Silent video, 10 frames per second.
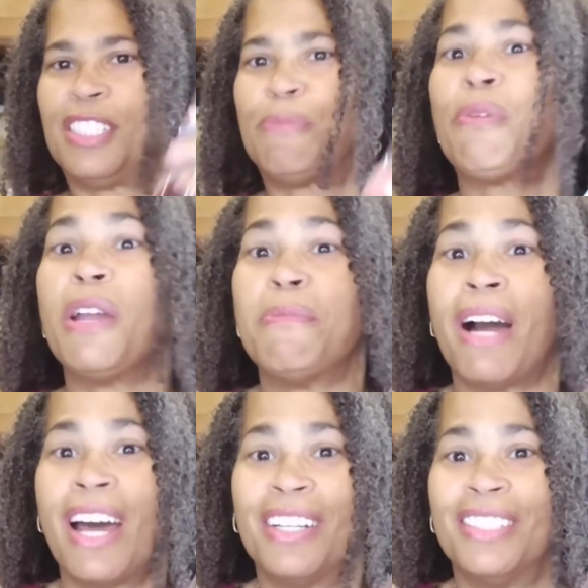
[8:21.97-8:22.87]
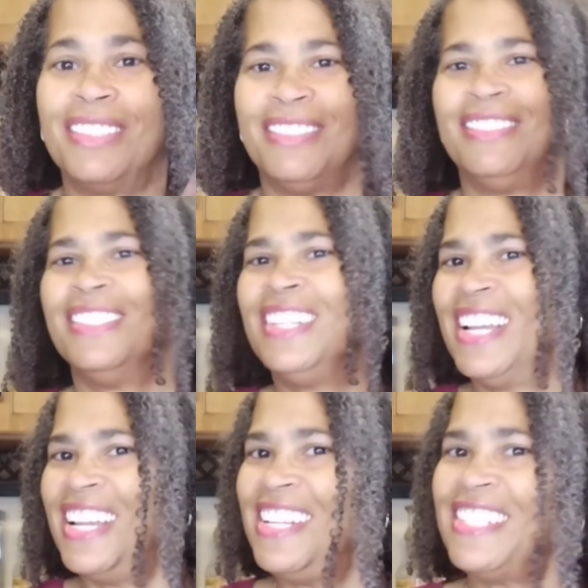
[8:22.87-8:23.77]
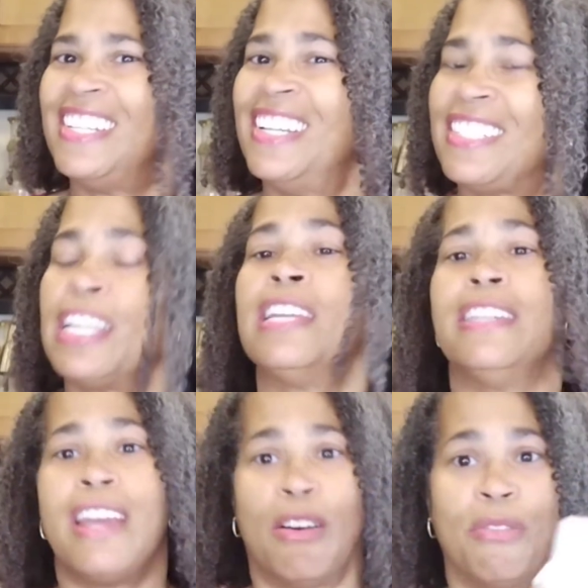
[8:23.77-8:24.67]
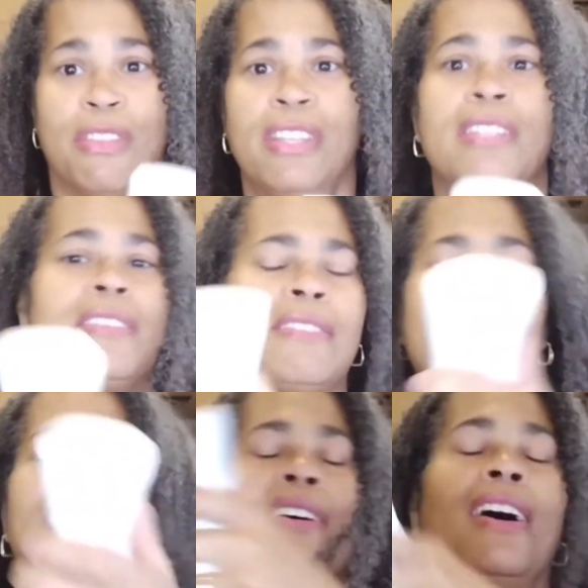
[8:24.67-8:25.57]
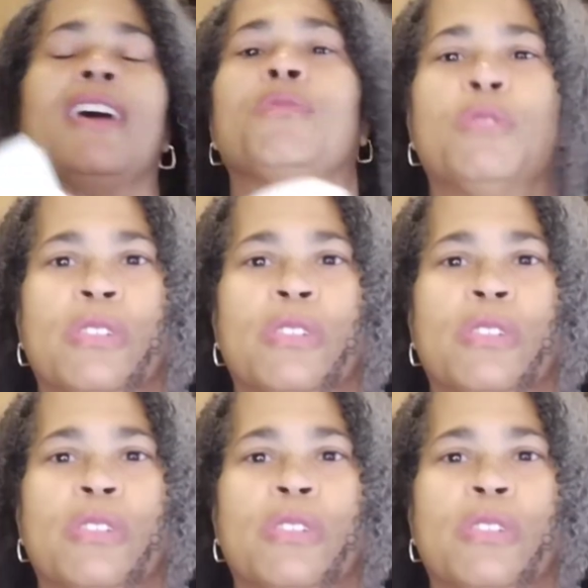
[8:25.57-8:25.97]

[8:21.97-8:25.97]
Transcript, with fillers: Spray bottle, any chance. Now, this I